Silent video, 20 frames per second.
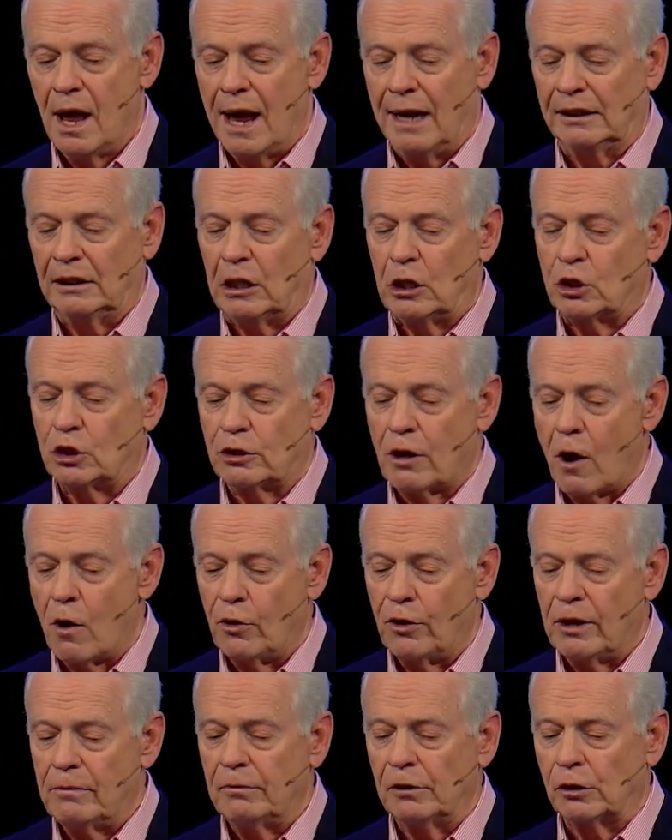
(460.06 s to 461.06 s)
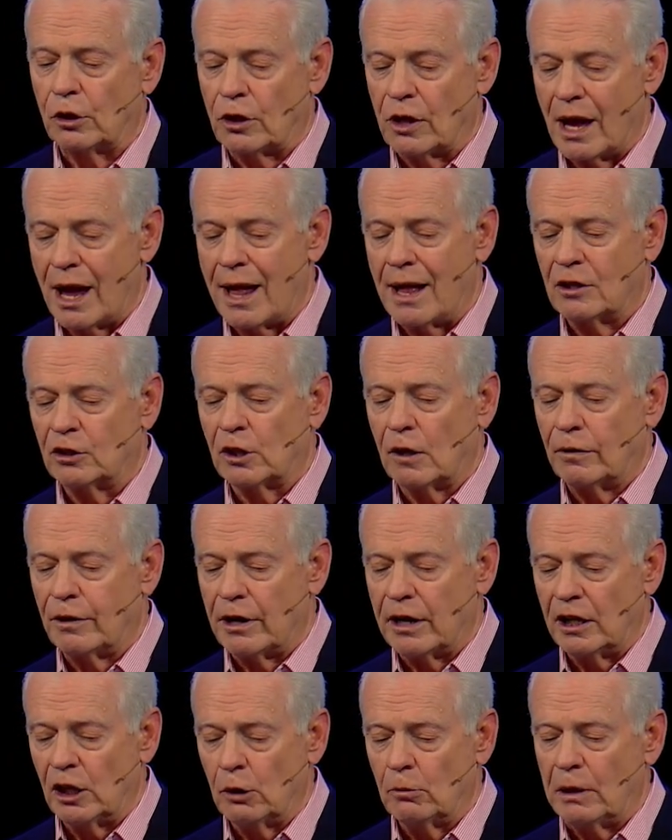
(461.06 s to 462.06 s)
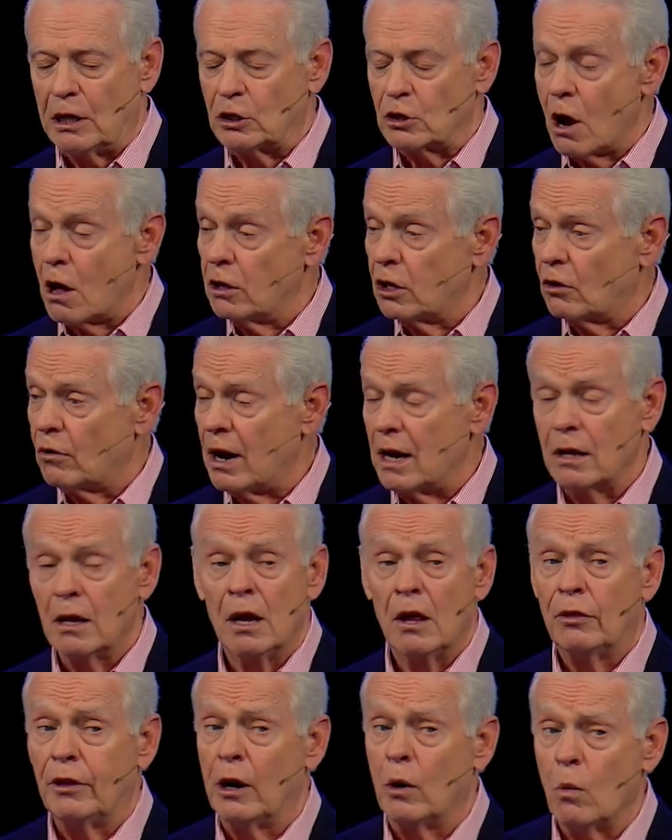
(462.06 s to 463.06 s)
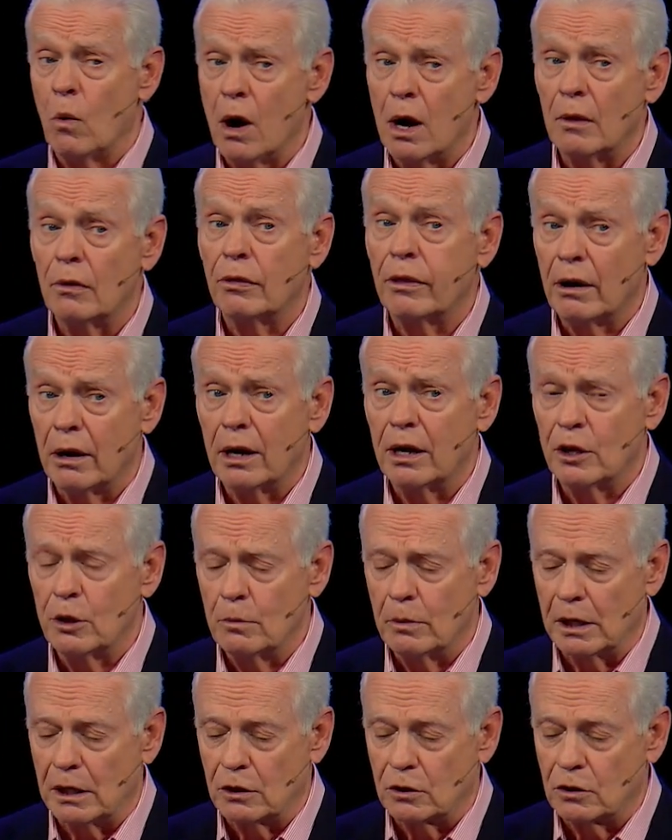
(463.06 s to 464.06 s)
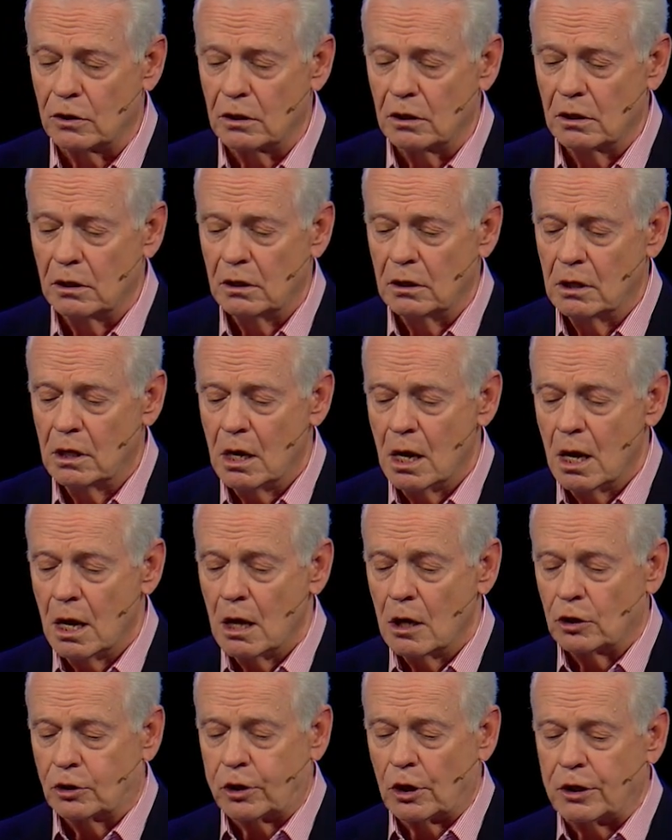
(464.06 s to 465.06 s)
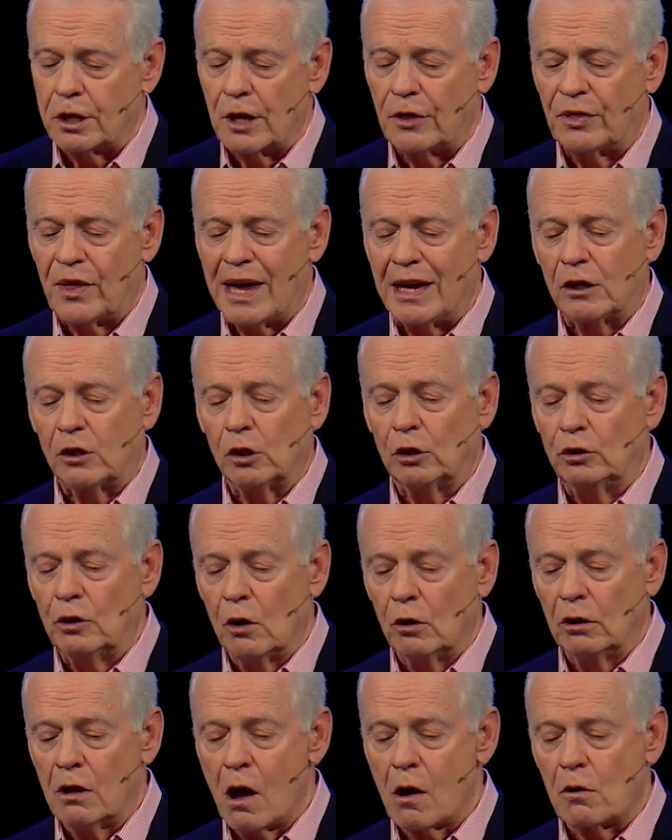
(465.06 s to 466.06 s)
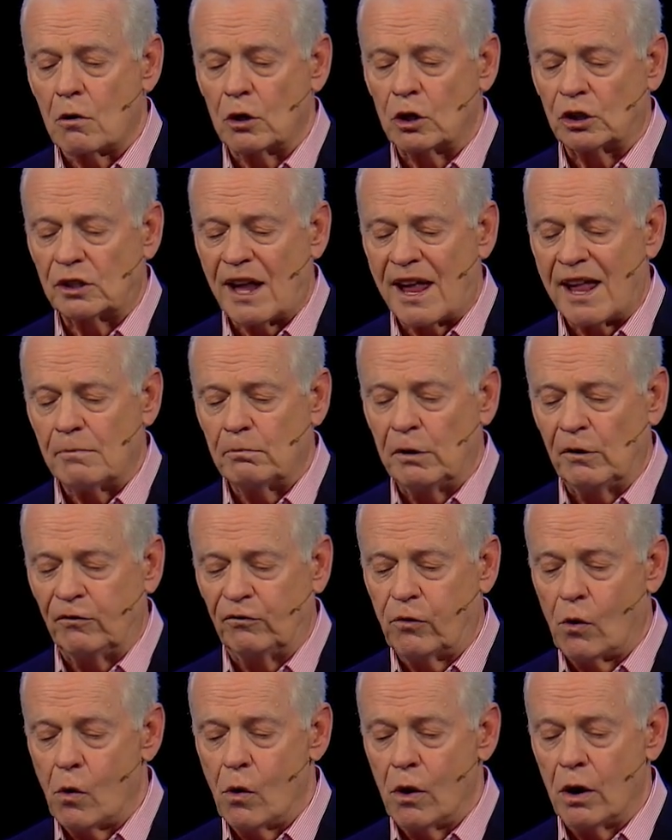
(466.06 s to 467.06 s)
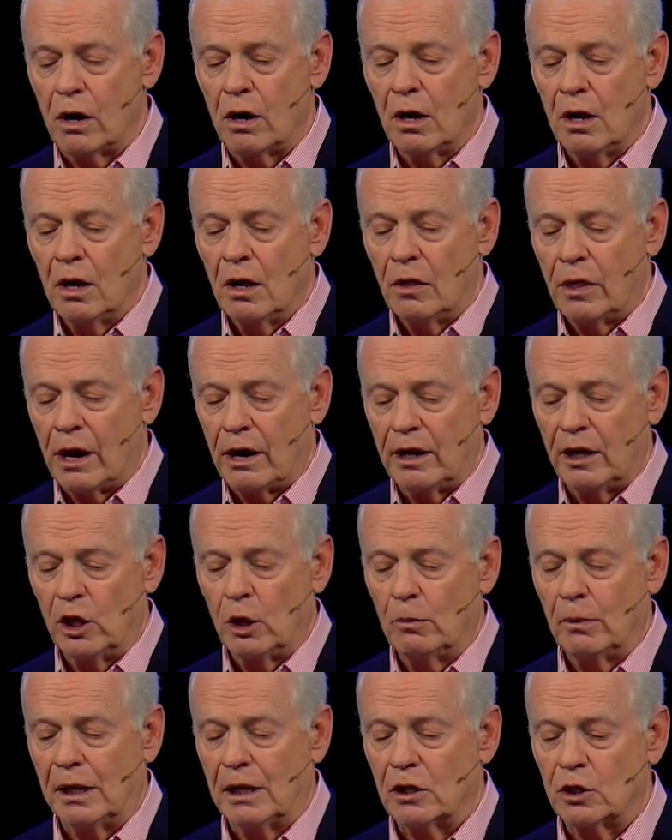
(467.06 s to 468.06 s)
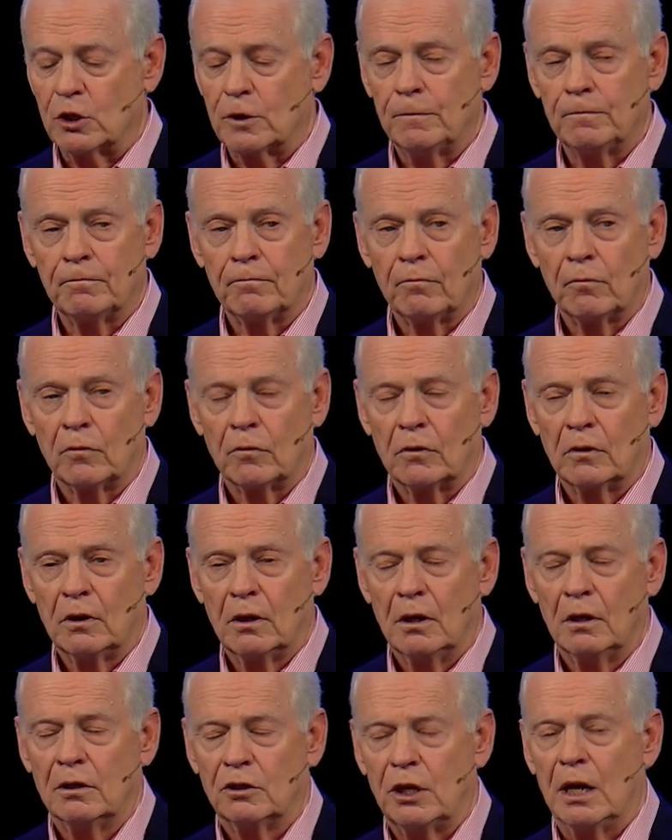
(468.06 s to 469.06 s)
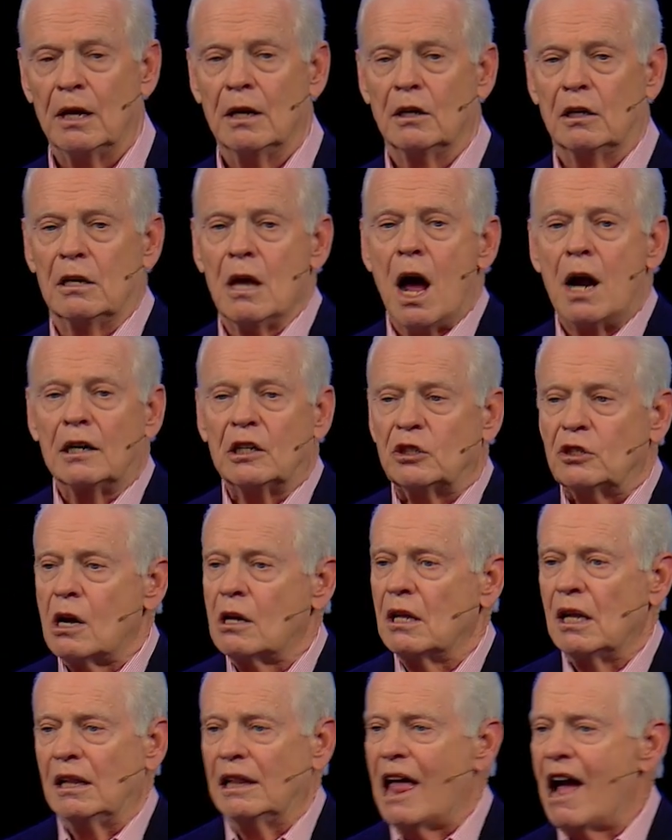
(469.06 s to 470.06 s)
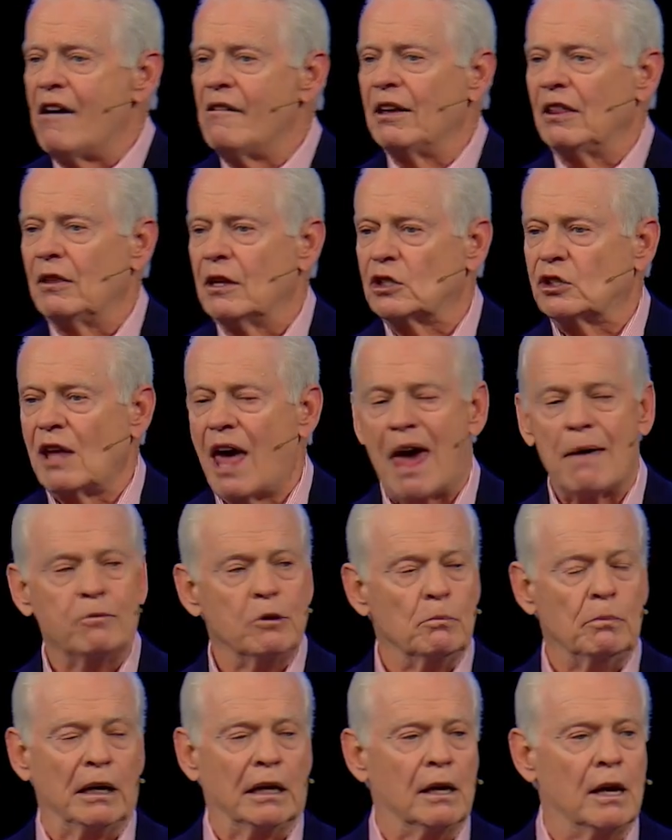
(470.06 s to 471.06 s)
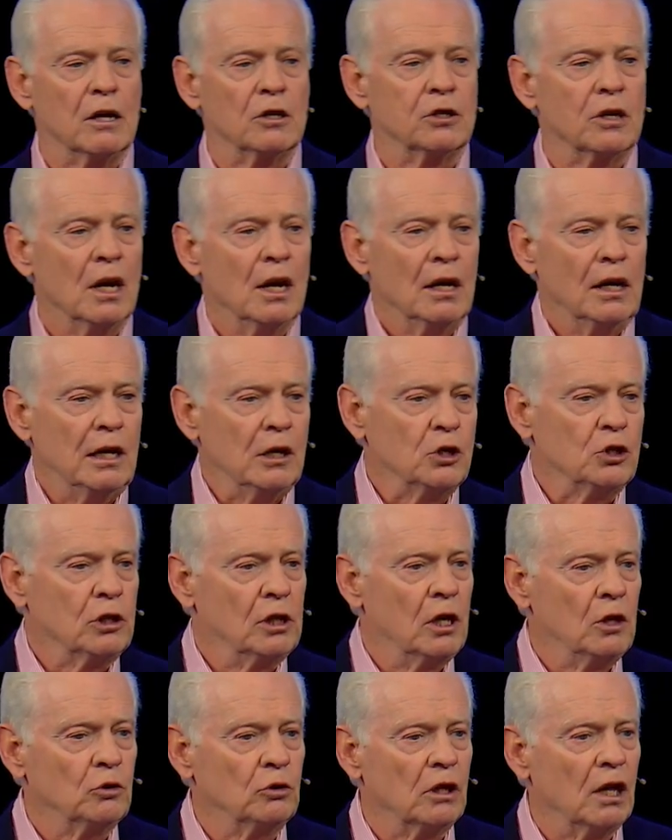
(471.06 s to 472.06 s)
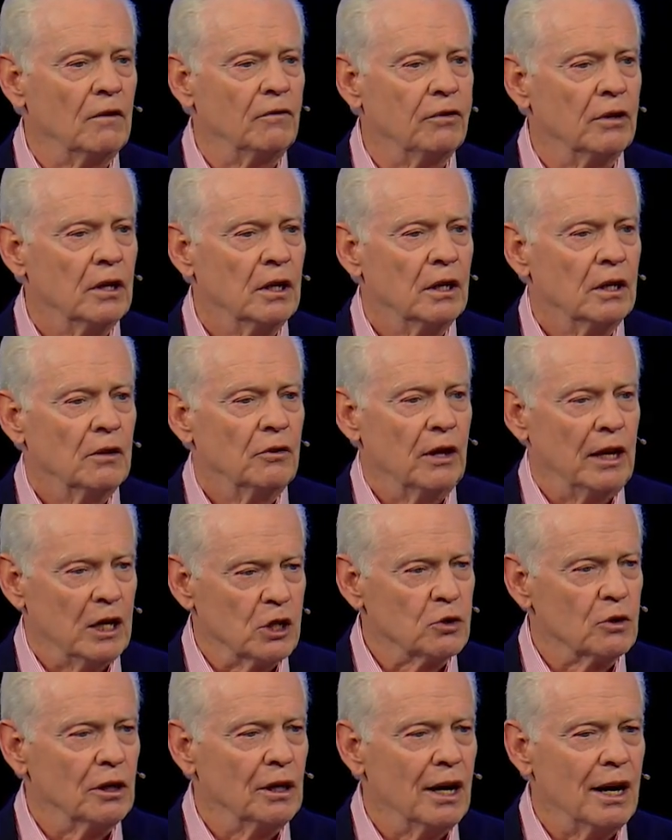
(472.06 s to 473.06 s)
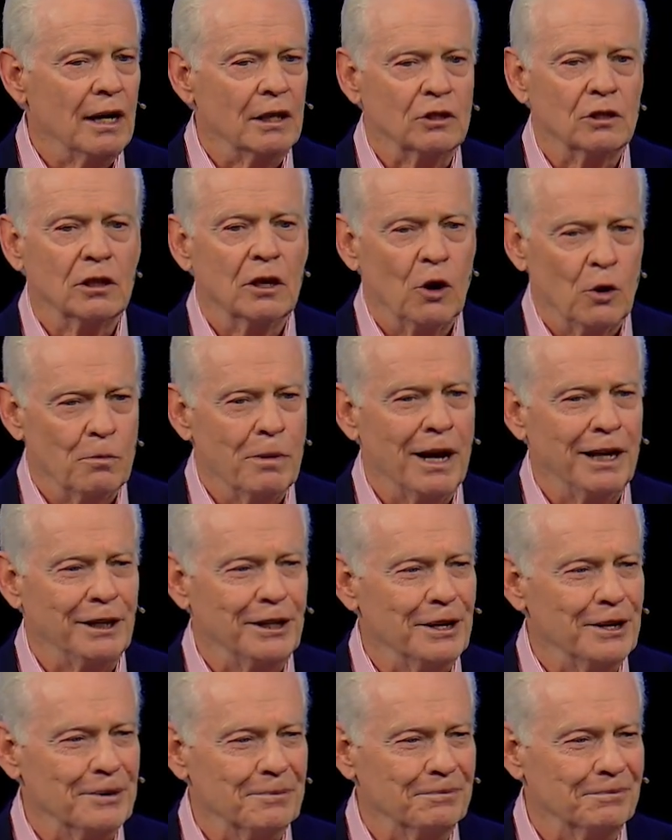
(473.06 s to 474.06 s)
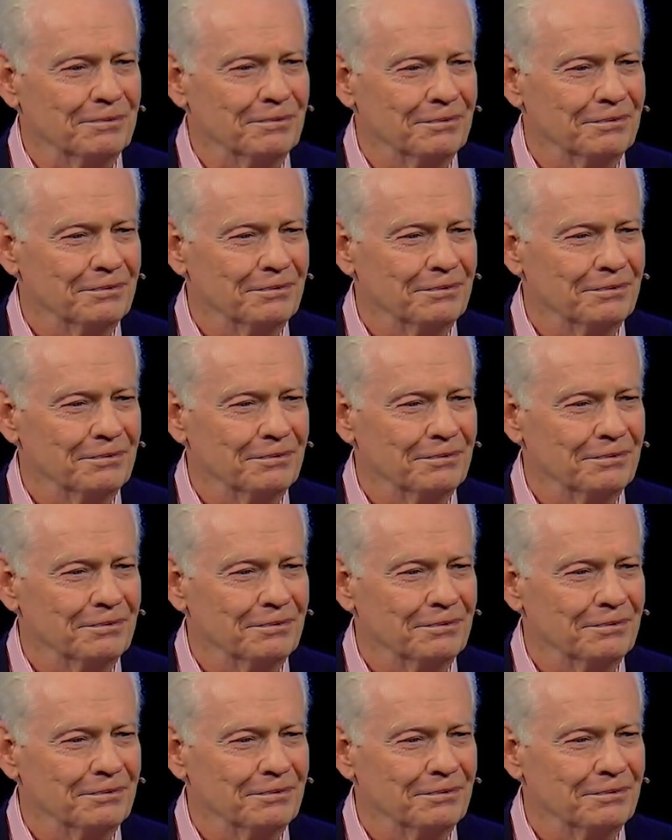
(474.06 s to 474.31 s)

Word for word: And he sold them into the hands of their enemies all around. Their what? Their enemies. So that they could no longer stand before their enemies. See, God is not allowing this to happen because his children of the Israelites obeyed him.